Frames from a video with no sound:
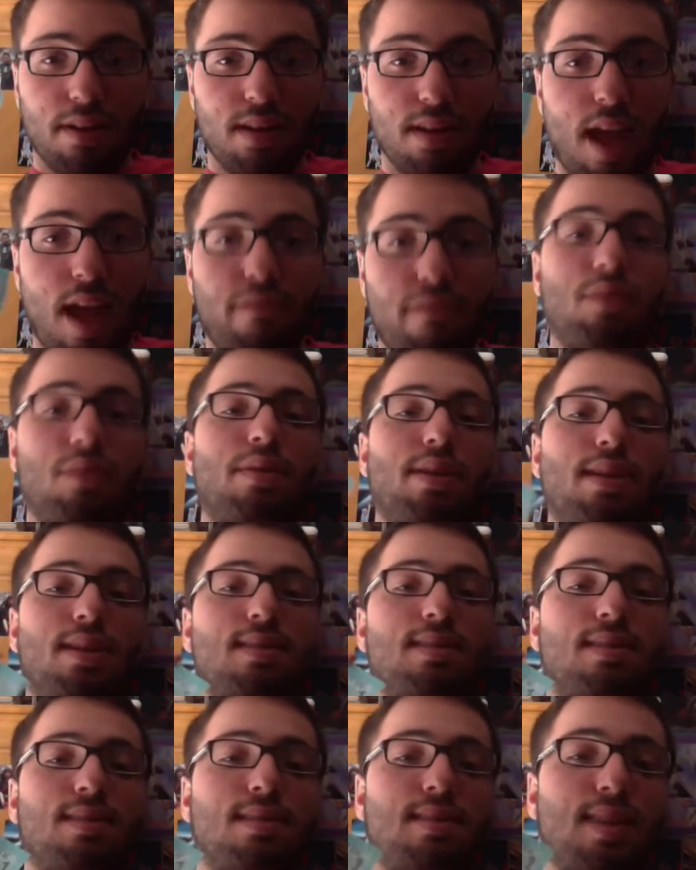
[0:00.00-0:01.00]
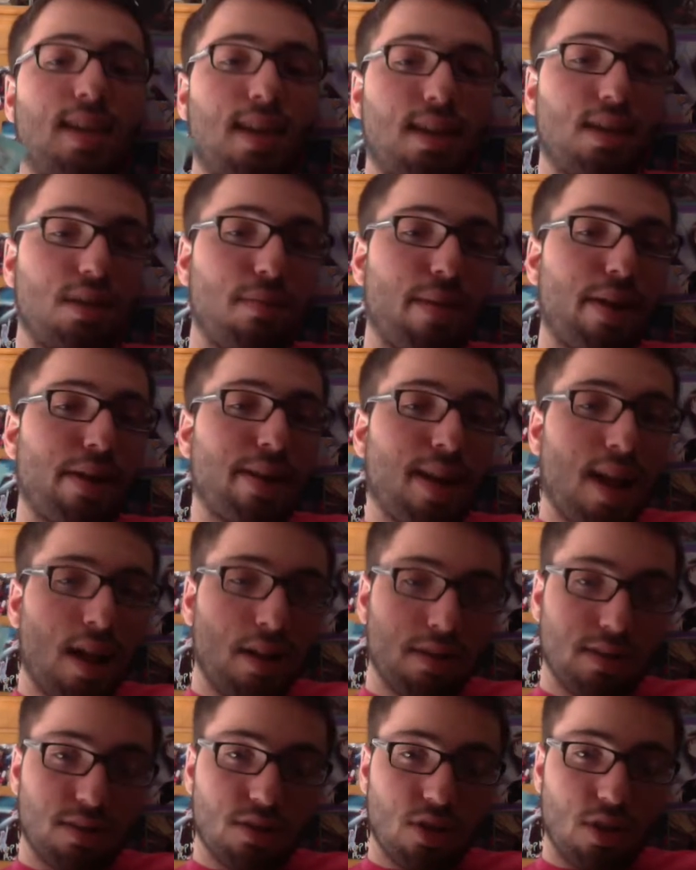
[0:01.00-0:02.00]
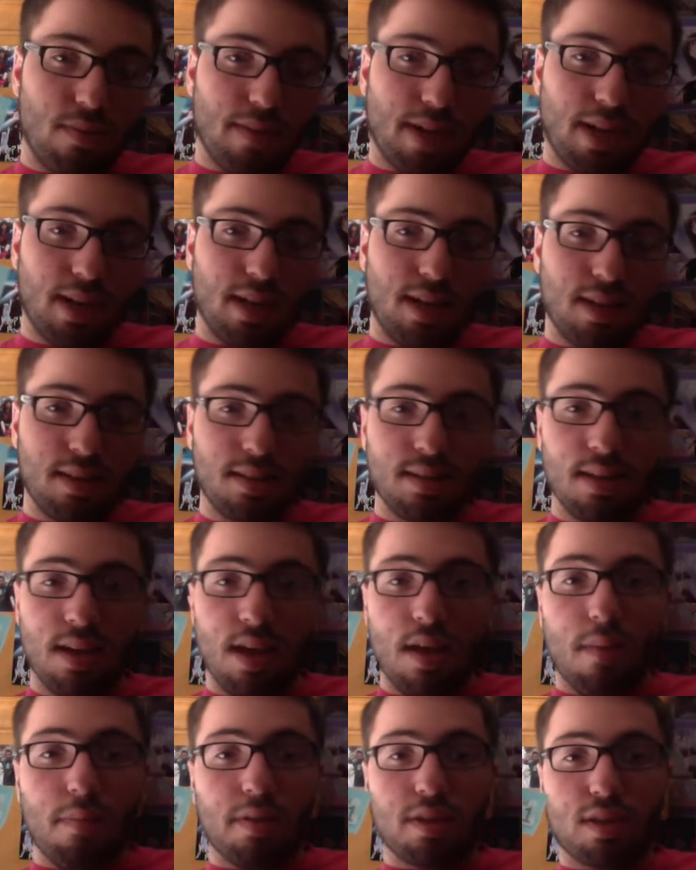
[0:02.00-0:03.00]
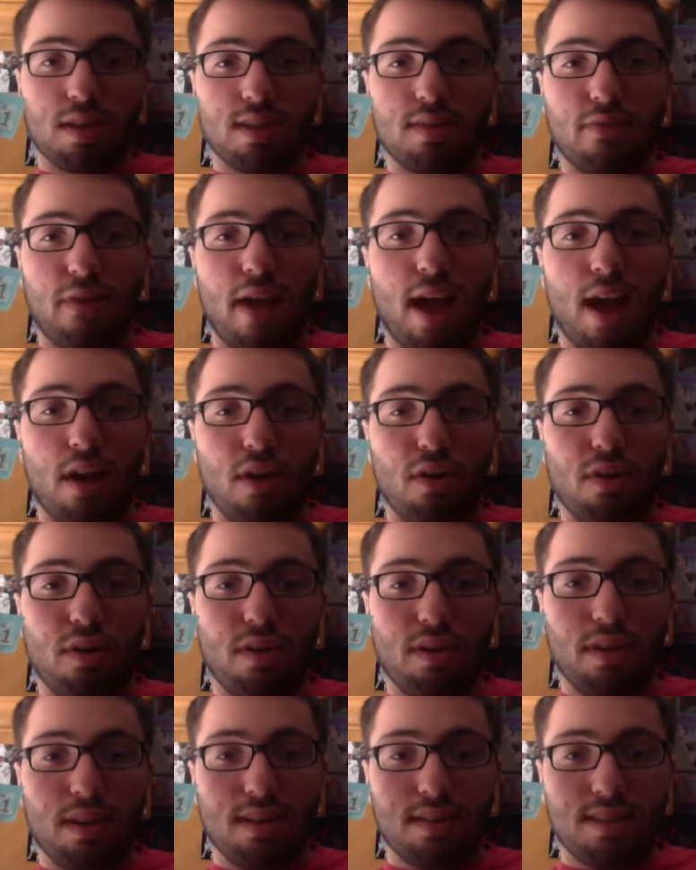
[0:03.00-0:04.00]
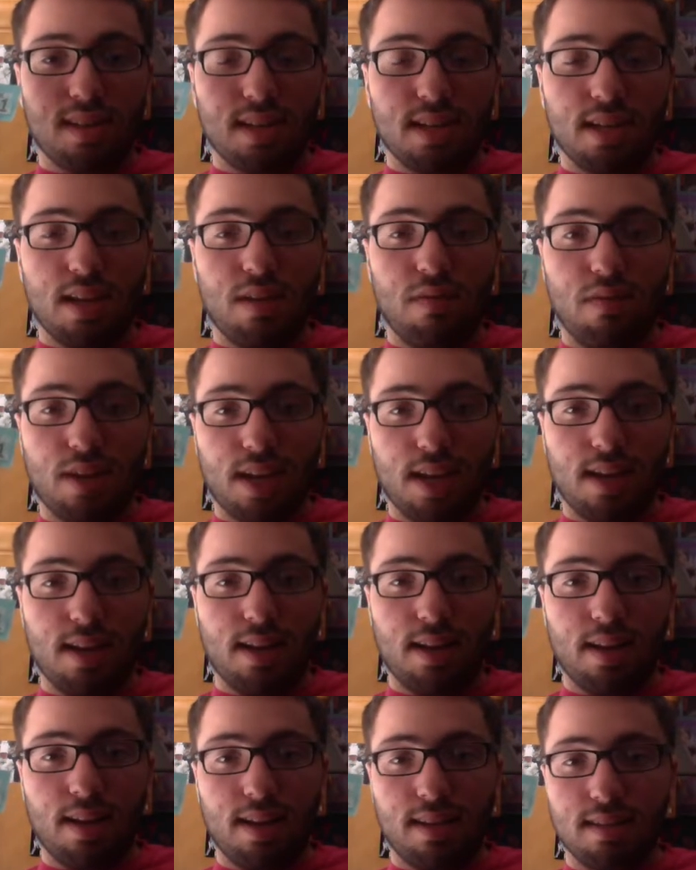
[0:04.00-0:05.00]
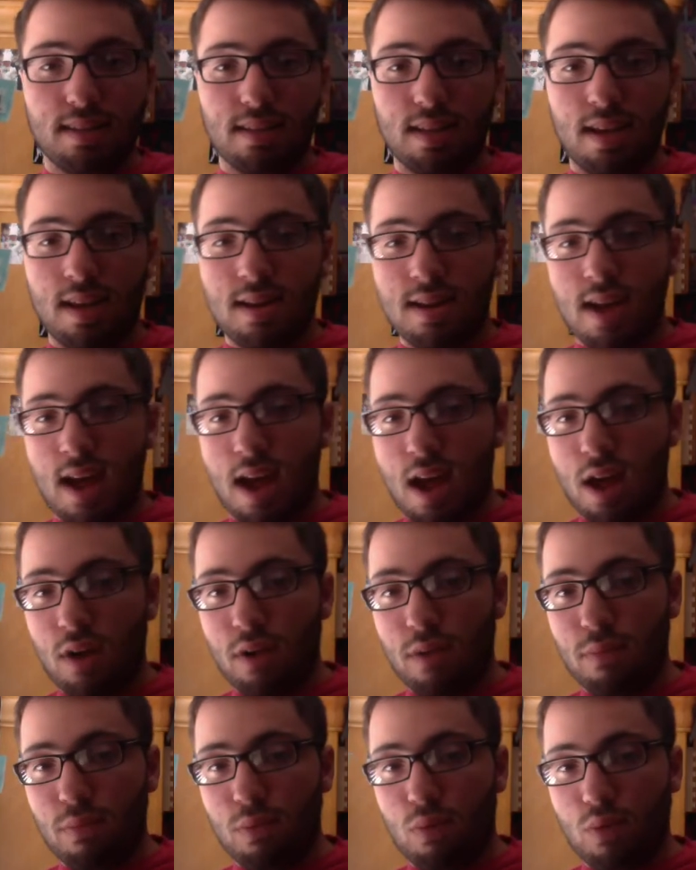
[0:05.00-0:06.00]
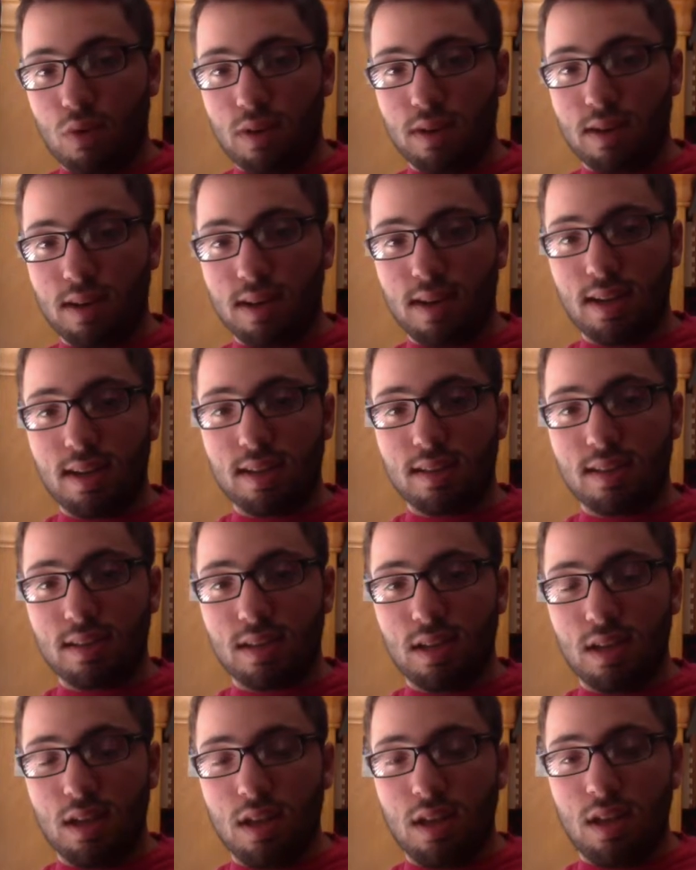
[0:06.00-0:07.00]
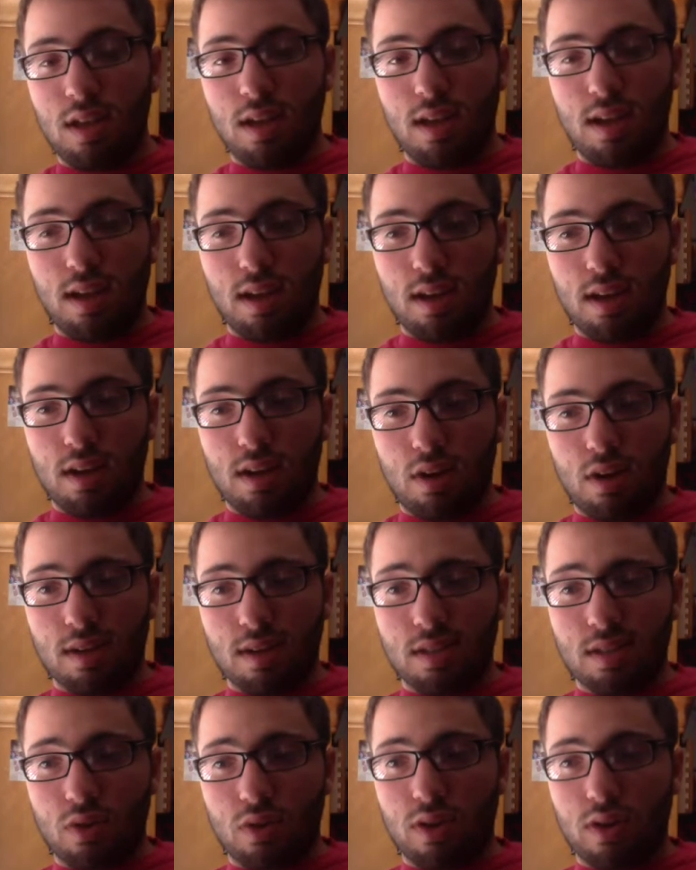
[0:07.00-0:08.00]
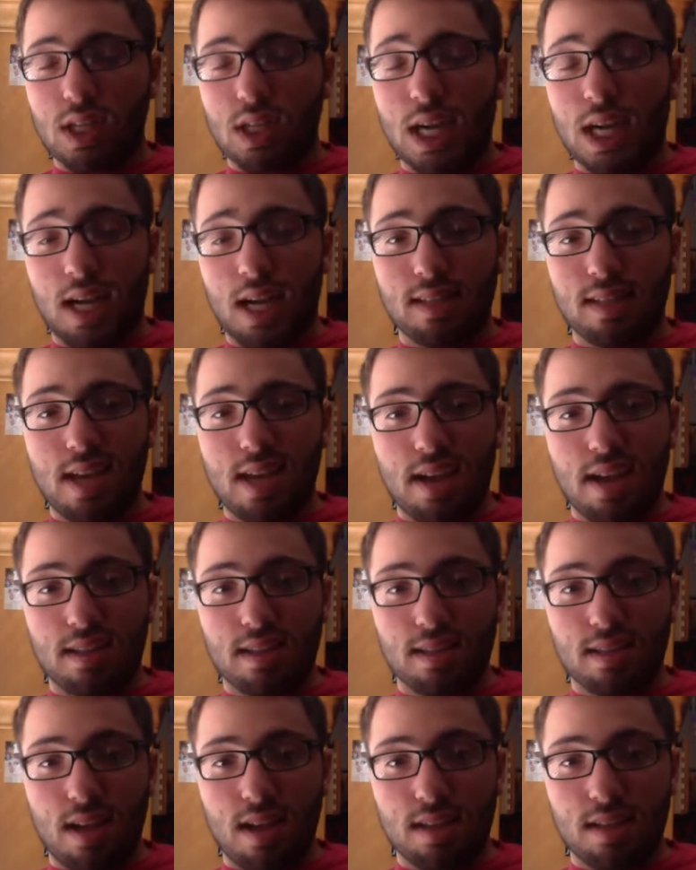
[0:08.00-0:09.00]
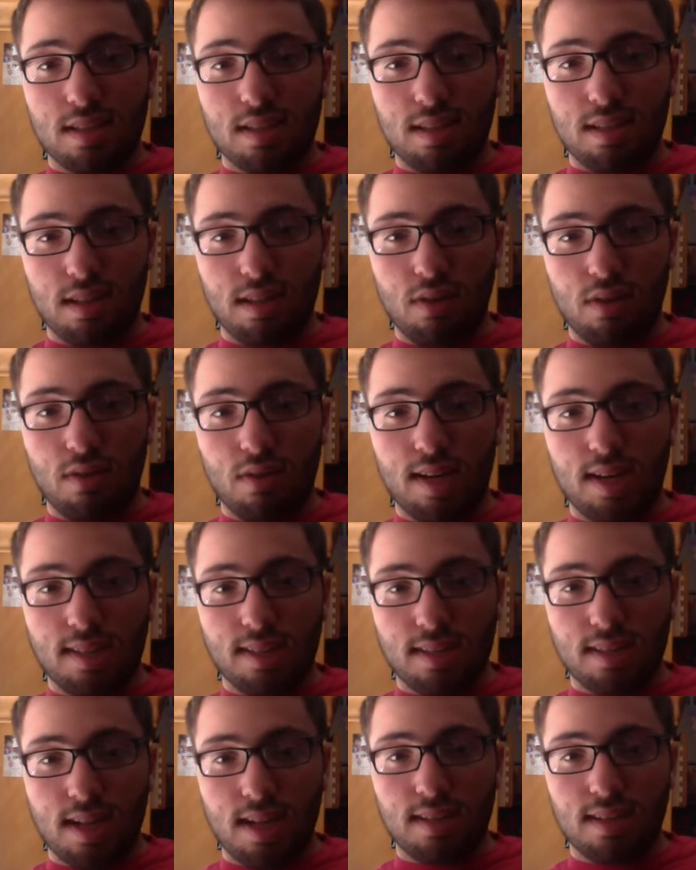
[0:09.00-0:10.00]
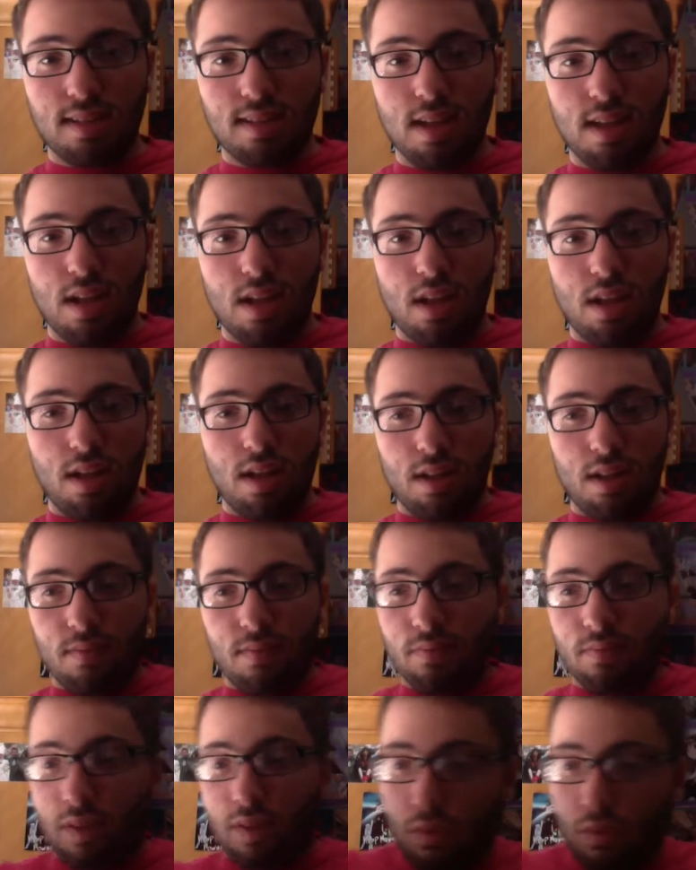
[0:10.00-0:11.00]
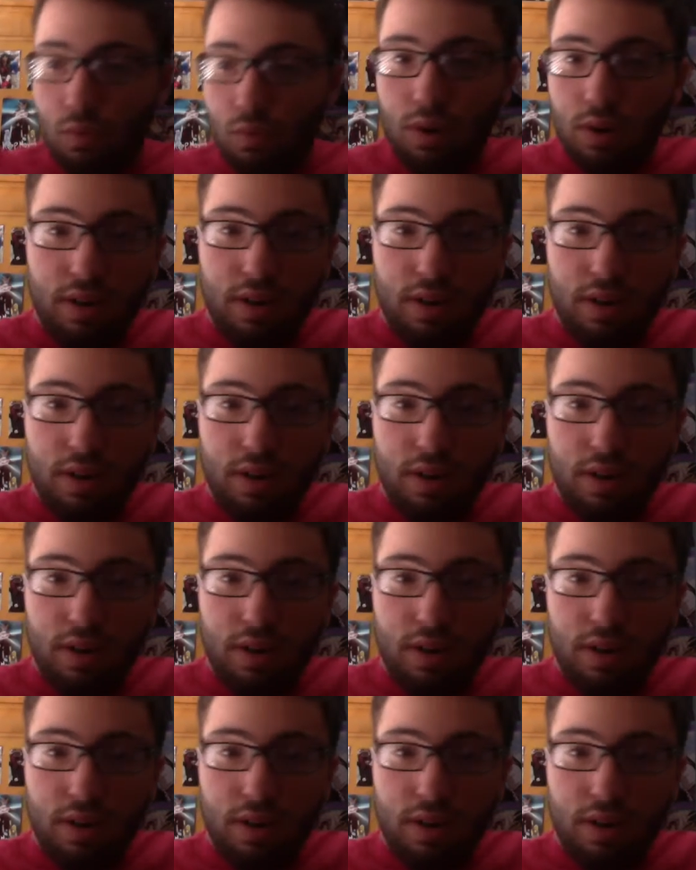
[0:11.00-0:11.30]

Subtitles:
everyone needs to see it, no matter how disturbing it is, just because of how significant it is and how important it is in our historical context as the United States. What a